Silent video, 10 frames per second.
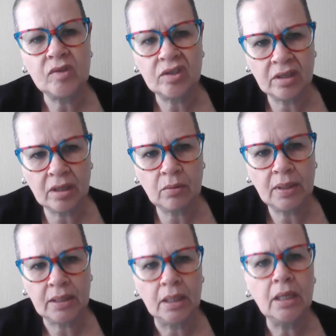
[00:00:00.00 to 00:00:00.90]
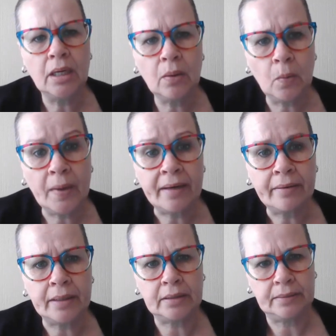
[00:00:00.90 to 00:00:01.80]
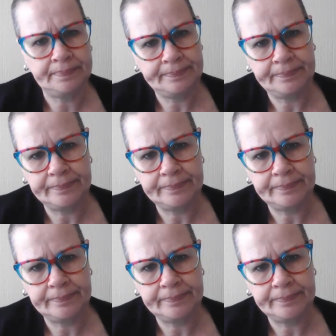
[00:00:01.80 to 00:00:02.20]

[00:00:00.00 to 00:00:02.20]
You know what? Wear it.